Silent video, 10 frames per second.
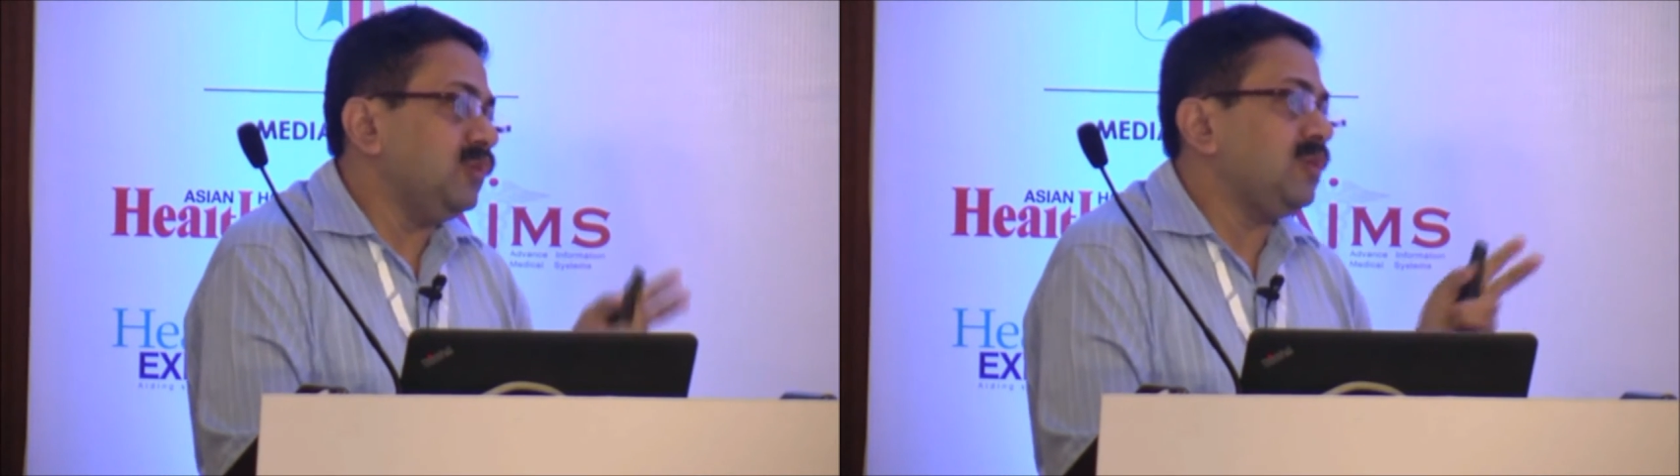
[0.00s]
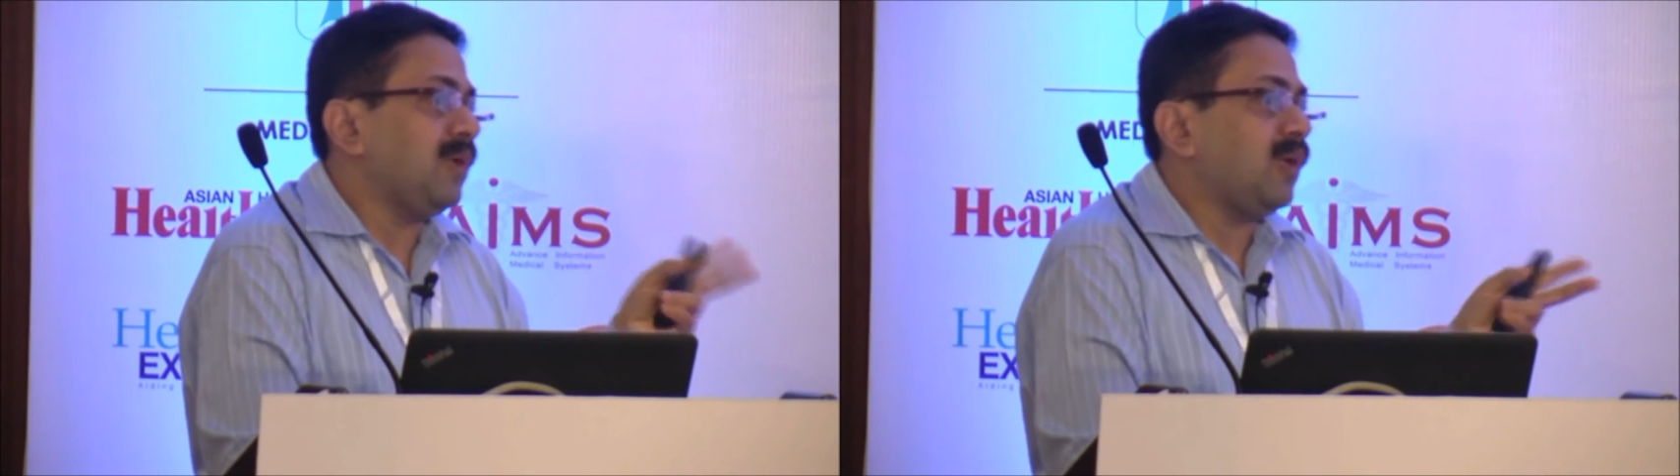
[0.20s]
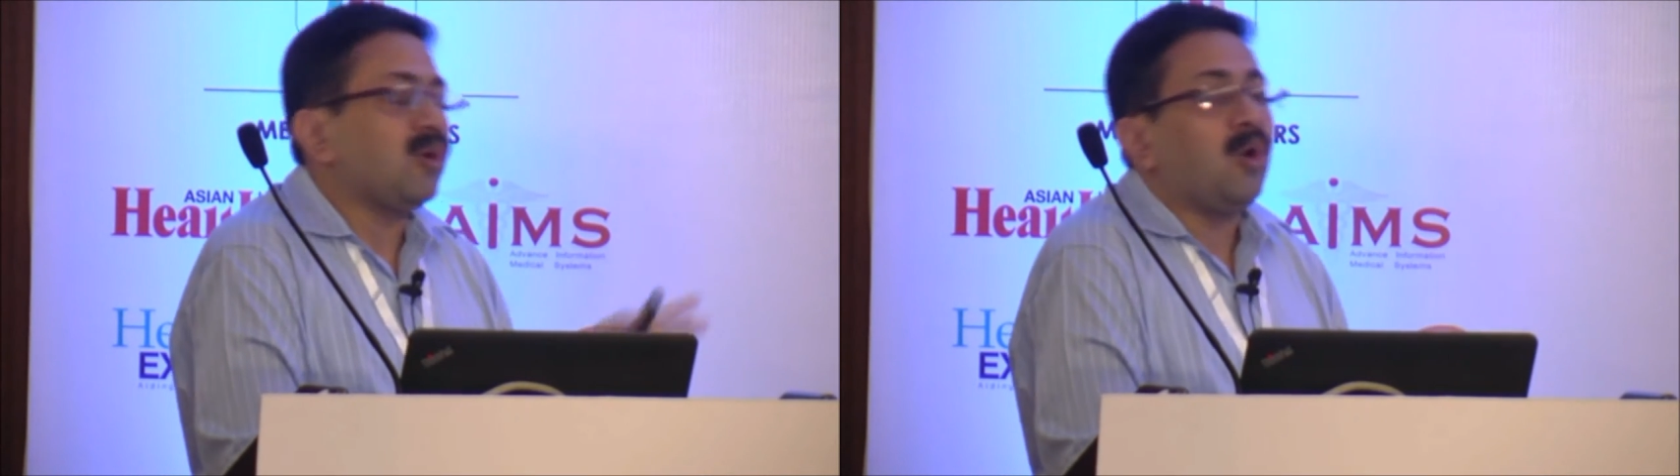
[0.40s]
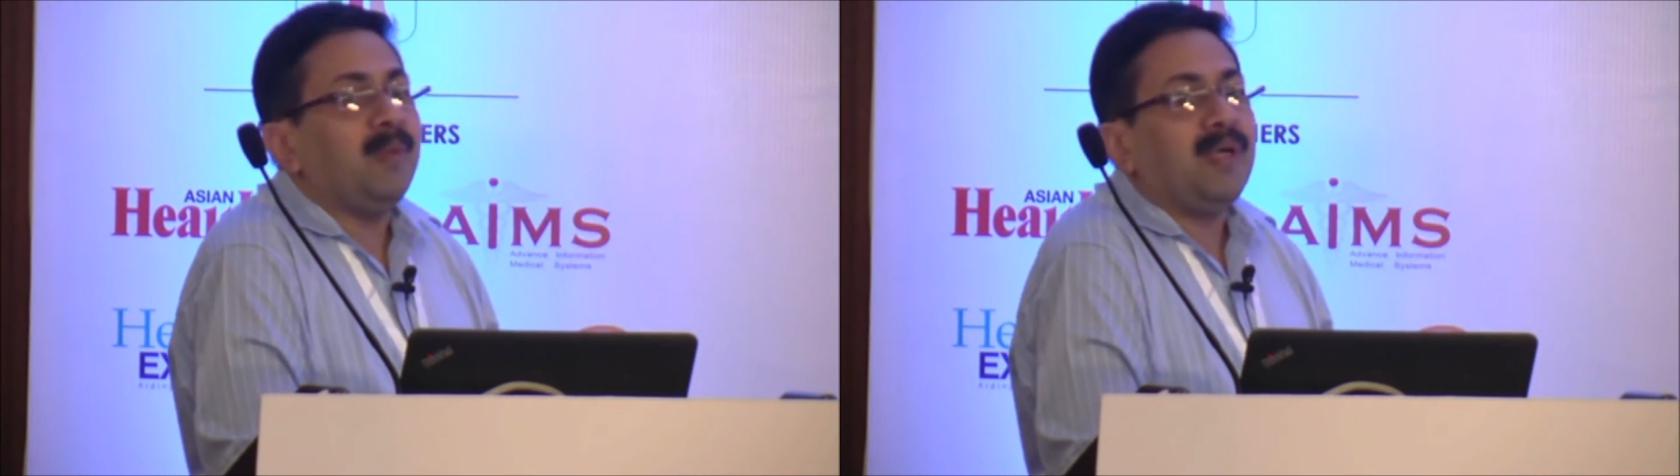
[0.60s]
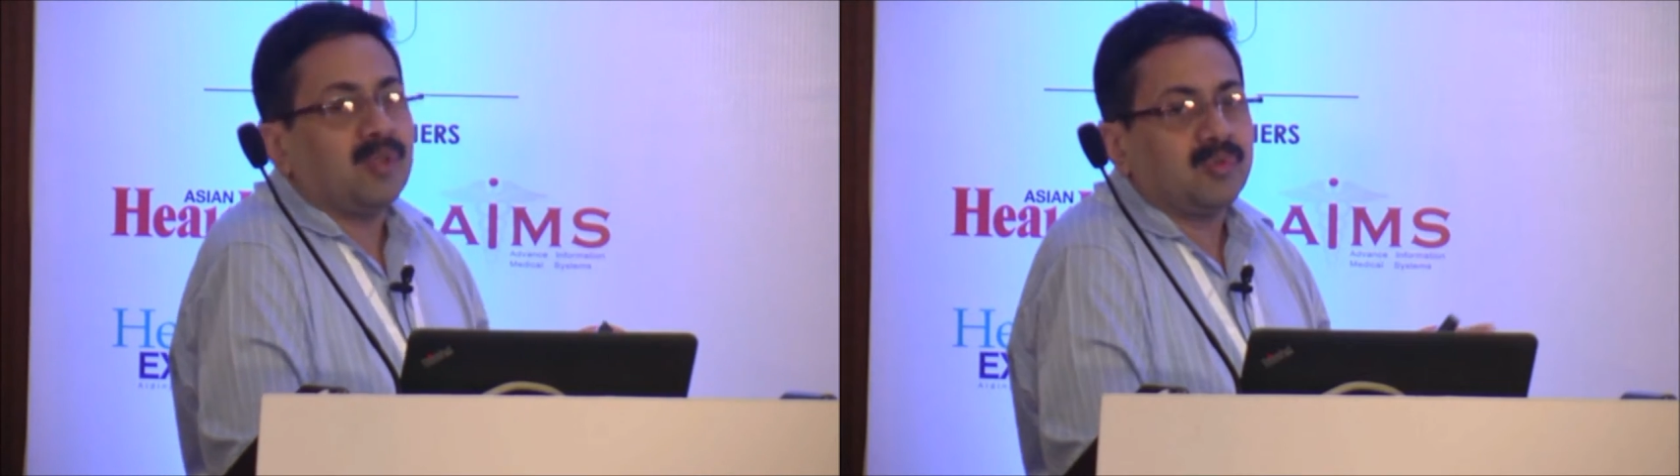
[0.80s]
in municipal or
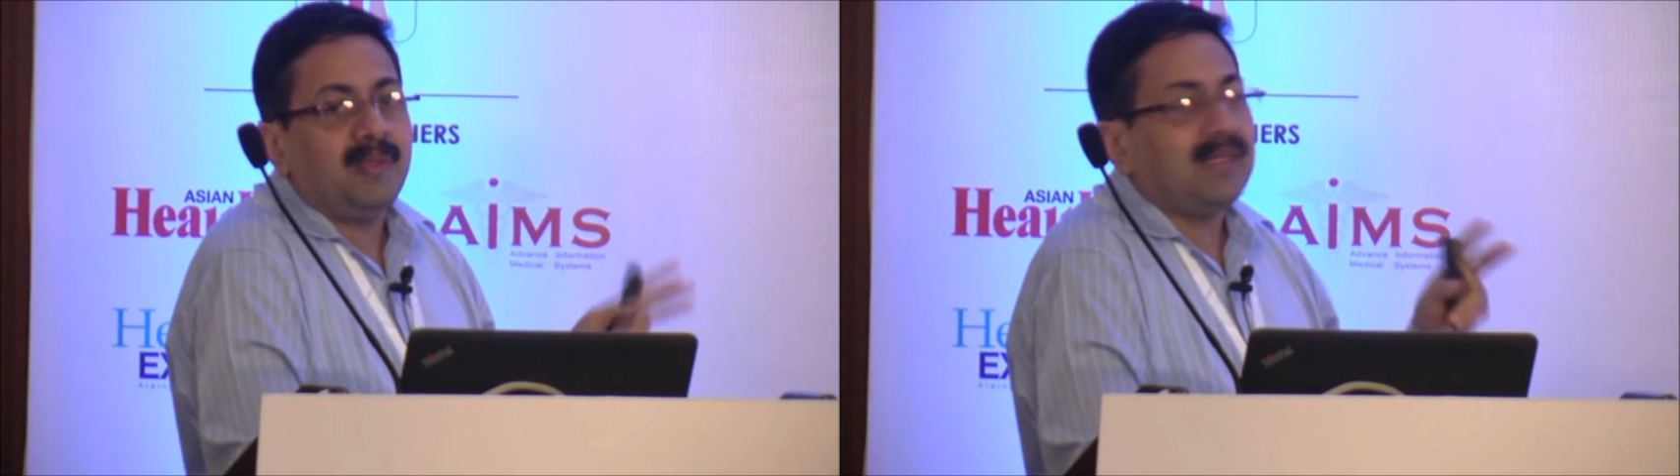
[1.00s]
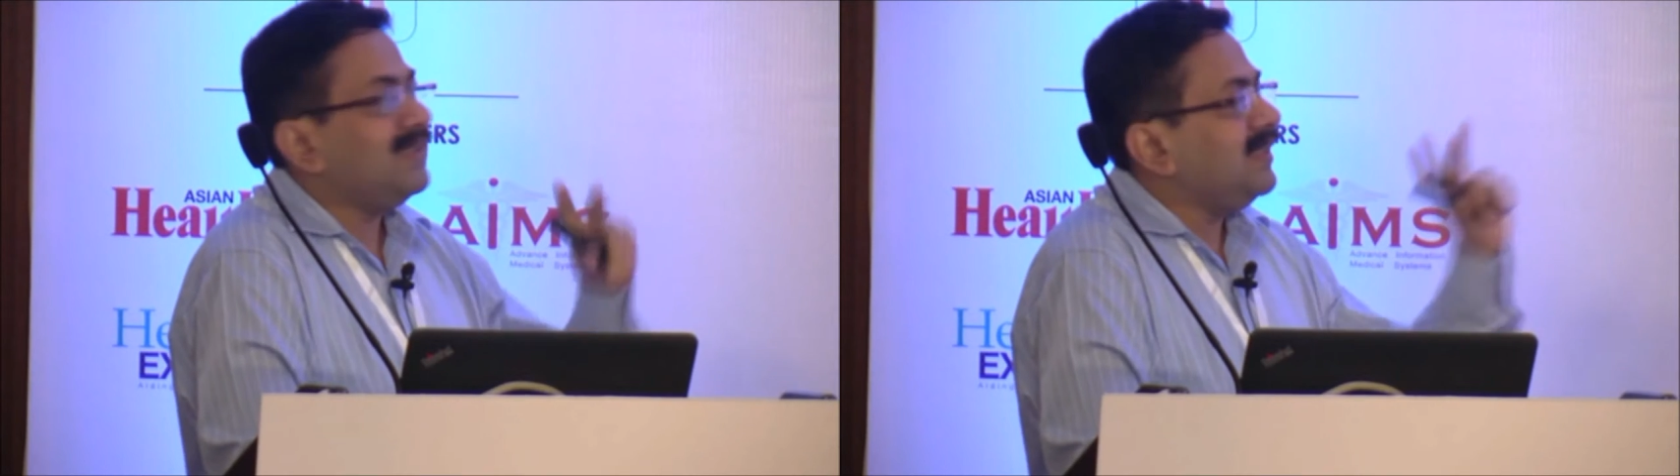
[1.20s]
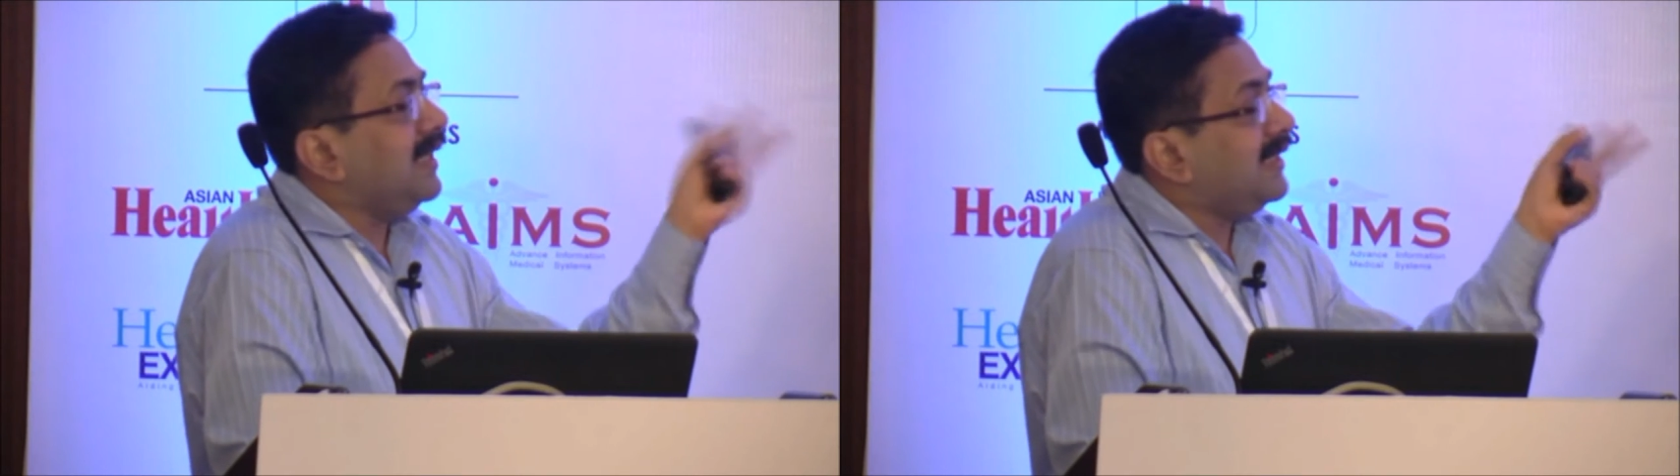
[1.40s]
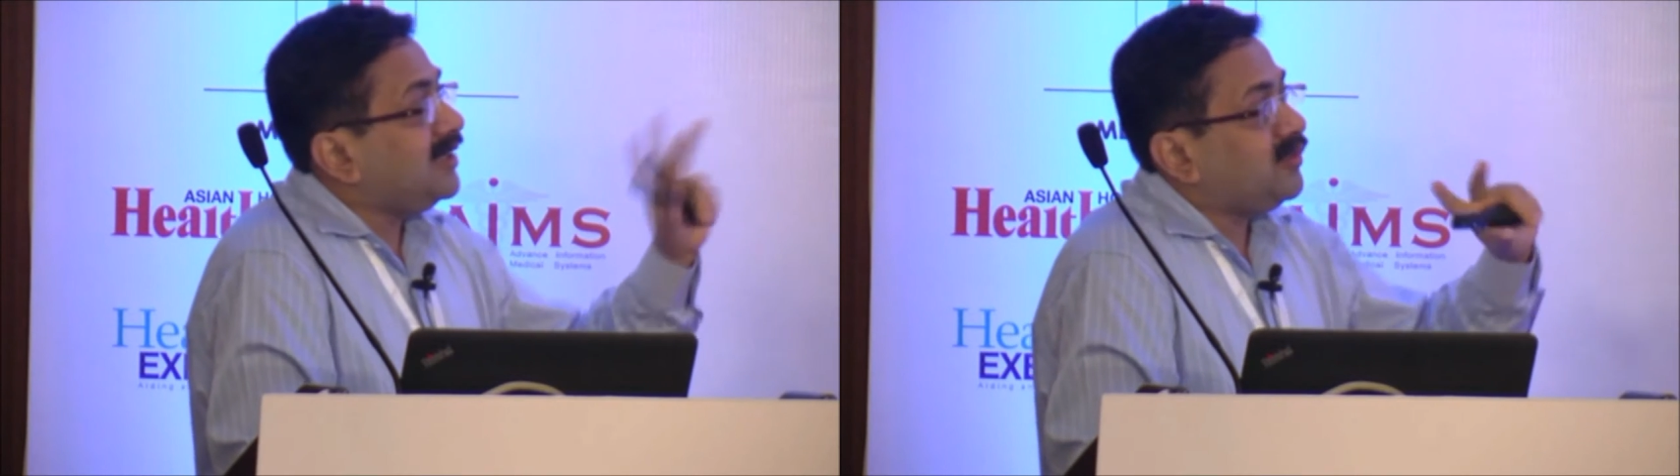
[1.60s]
government hospitals.